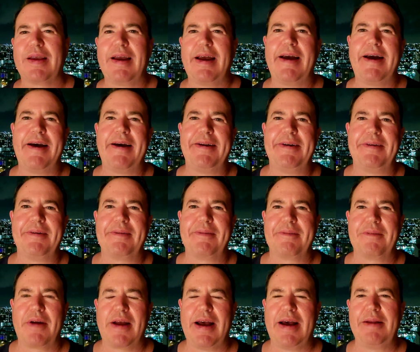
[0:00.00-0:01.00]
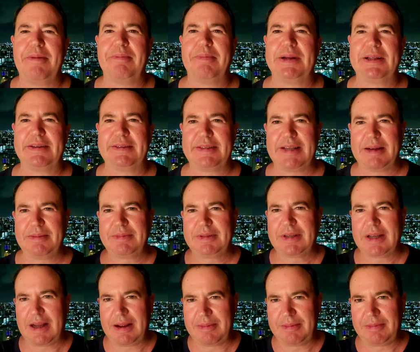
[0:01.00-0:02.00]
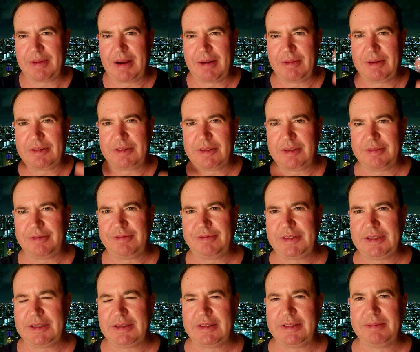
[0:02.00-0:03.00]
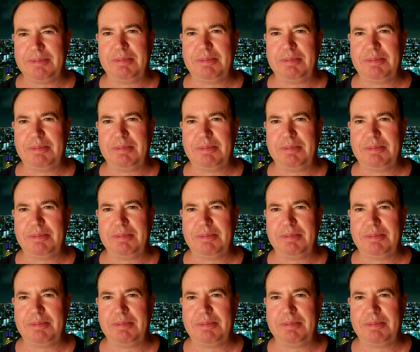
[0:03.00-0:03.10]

And and but at the same time, I want you to feel the,